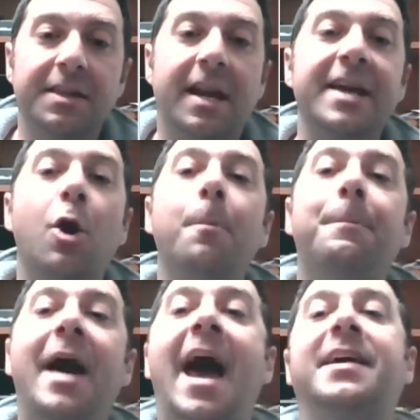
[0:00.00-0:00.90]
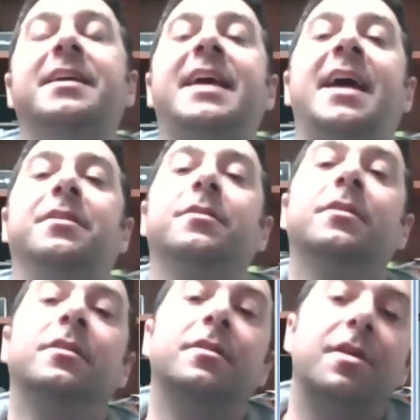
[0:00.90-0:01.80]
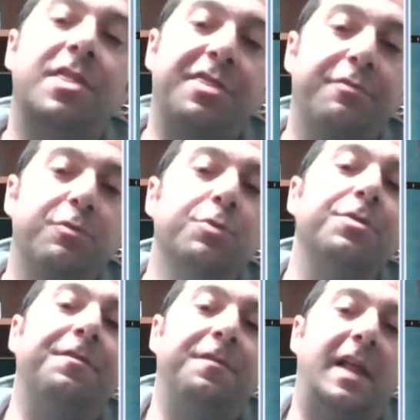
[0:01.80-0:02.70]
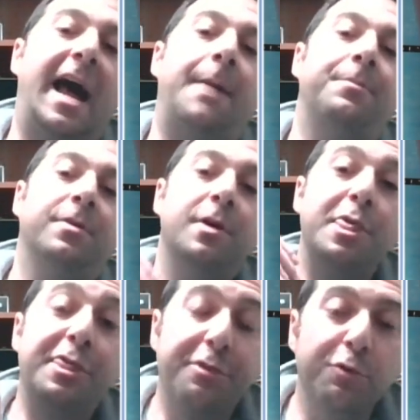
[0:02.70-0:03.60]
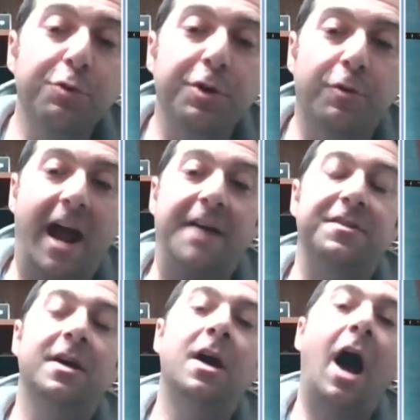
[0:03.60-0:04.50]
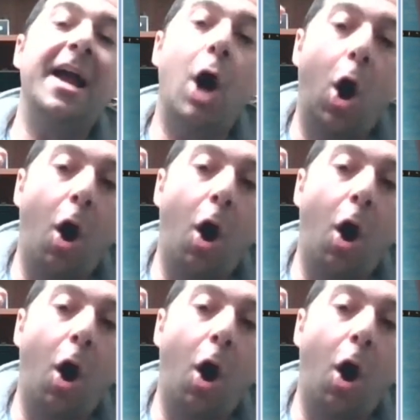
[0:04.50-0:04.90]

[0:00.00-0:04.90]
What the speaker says: Then I go back again through the flap, through the graft. I